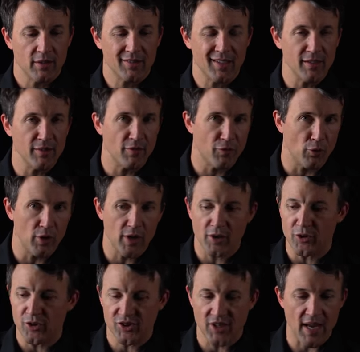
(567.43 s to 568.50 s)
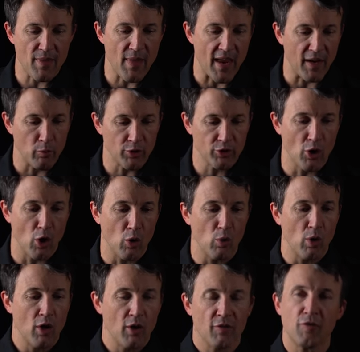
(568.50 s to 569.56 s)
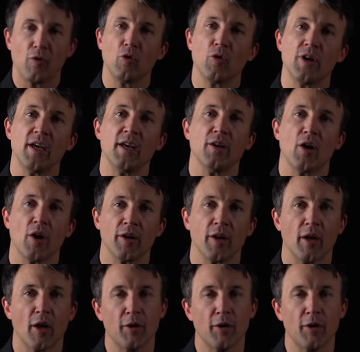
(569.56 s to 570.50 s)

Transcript: didn't fully understand that and would go full in on a,